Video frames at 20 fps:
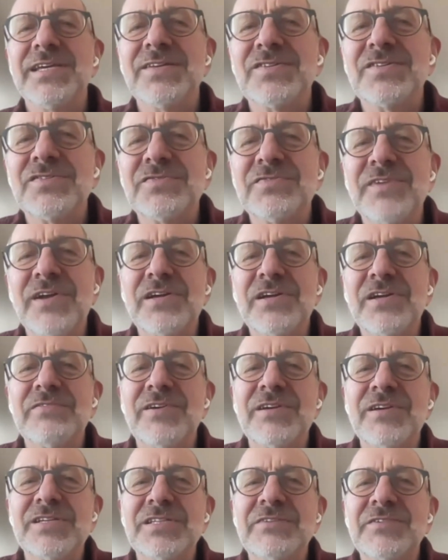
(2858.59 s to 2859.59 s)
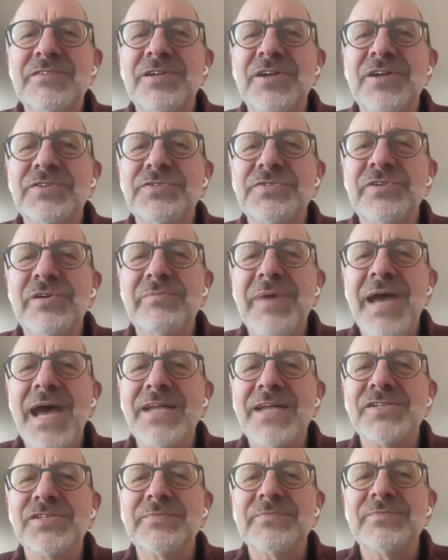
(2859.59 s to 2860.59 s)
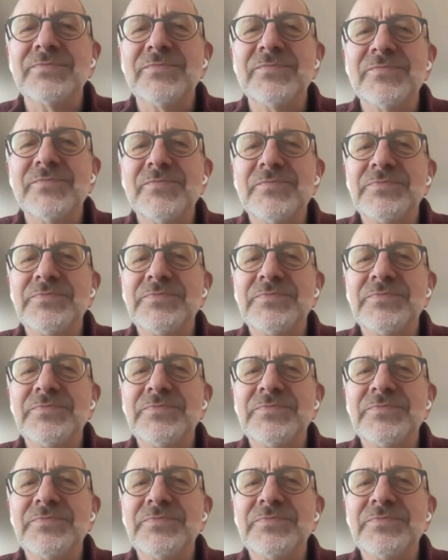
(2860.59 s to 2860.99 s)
it's very, very difficult to imagine